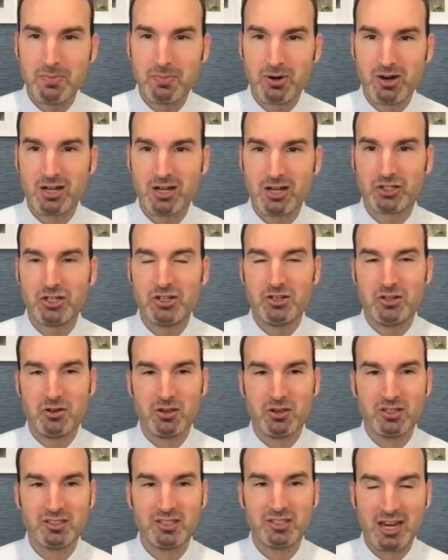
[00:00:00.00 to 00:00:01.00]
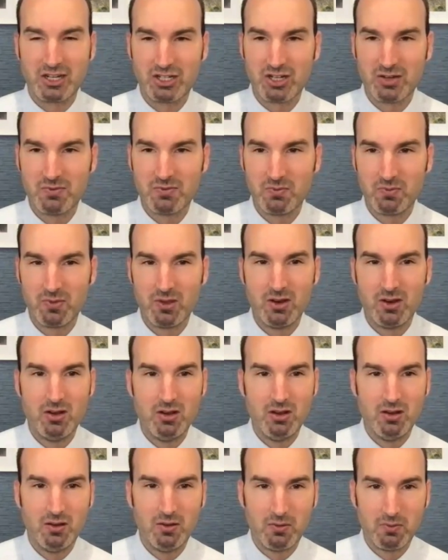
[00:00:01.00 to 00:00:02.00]
production utilization
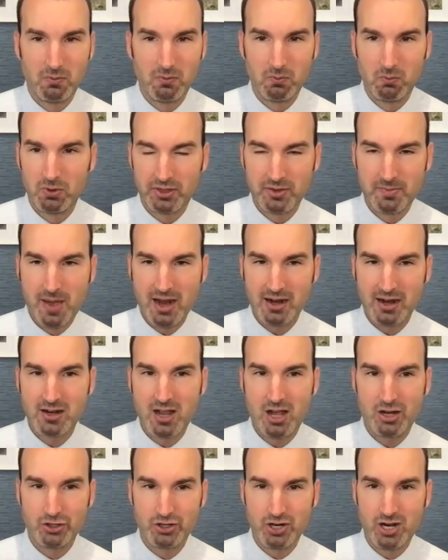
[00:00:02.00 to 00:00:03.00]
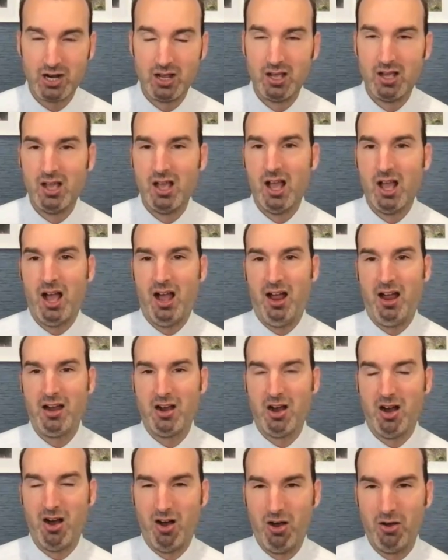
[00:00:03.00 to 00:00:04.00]
with the mitochondria.
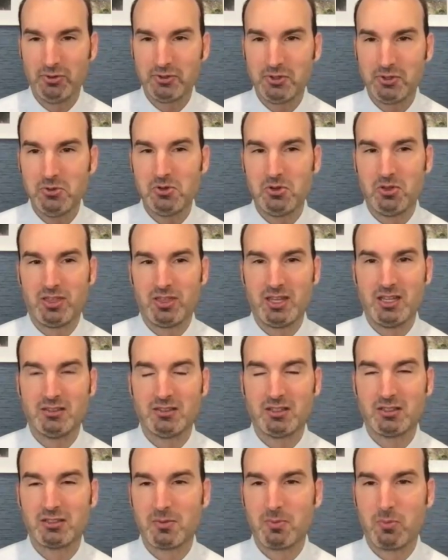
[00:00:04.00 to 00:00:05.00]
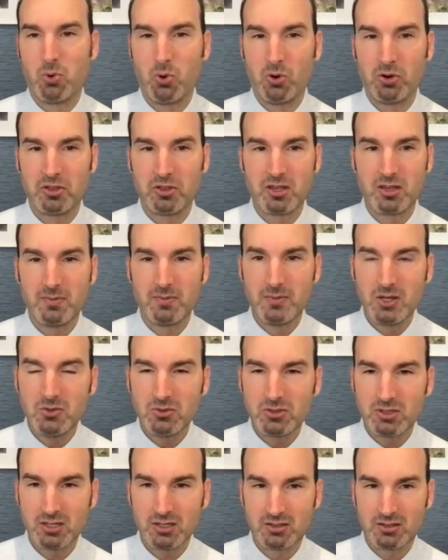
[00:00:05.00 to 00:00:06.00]
I also do things to support the
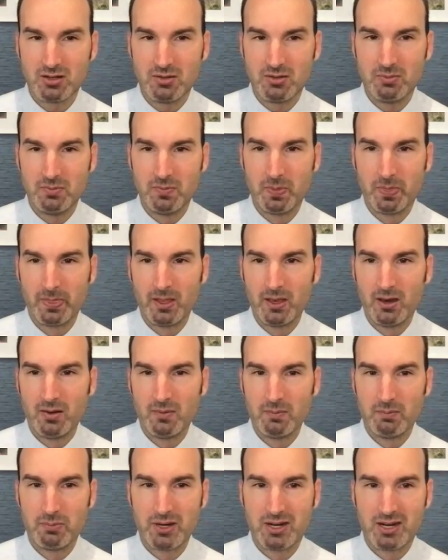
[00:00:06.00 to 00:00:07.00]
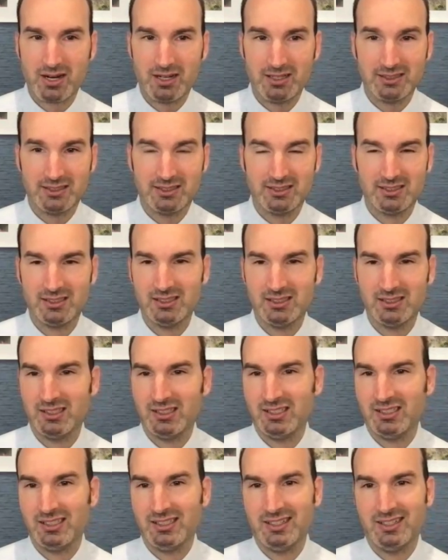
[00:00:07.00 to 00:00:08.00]
immune system because
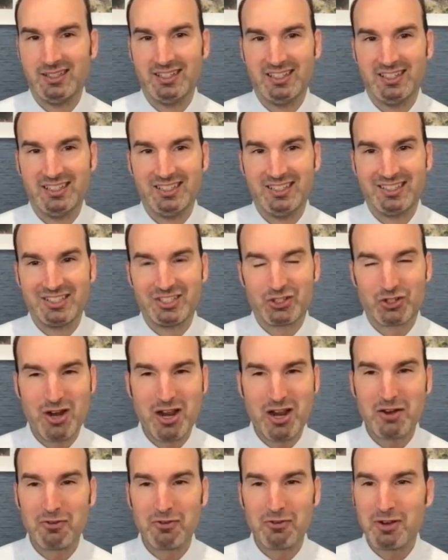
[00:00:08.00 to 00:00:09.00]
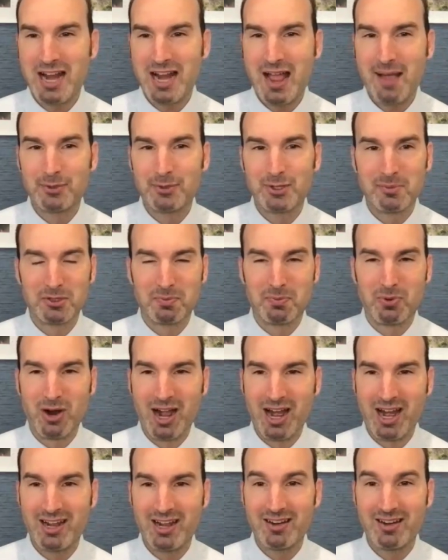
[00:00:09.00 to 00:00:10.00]
trying to rehab someone's
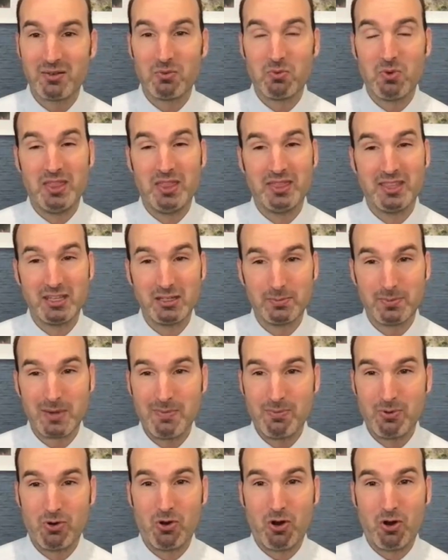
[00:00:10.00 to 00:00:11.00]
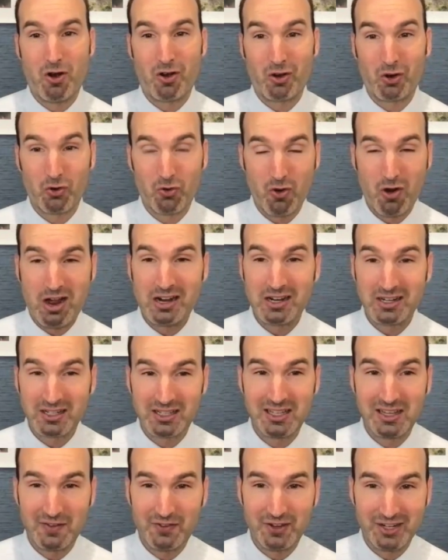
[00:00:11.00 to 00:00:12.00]
brain when these people are
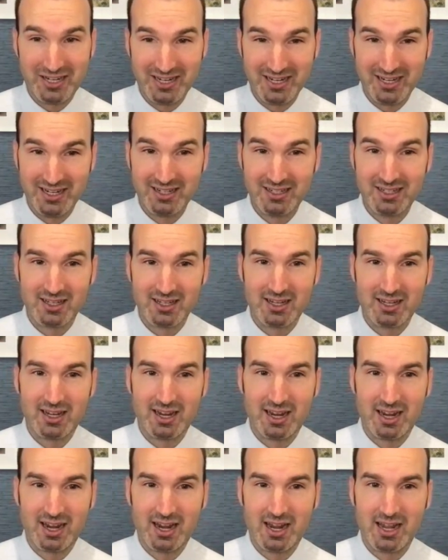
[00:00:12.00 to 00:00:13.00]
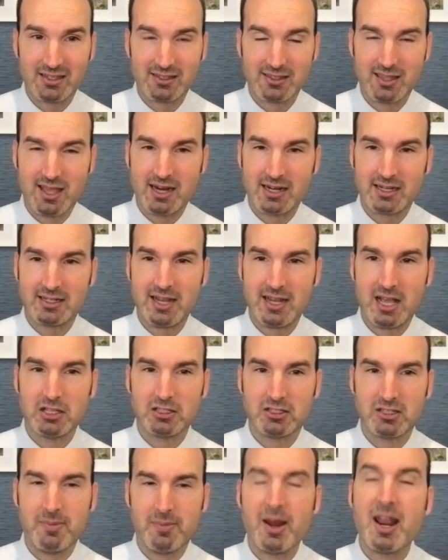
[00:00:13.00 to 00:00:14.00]
chronically fatigued is like
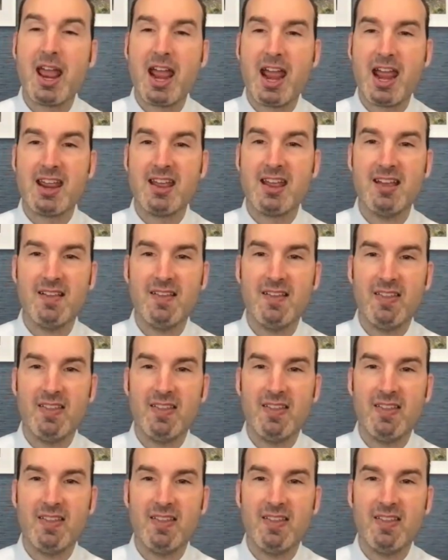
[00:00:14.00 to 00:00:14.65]
telling someone, hey,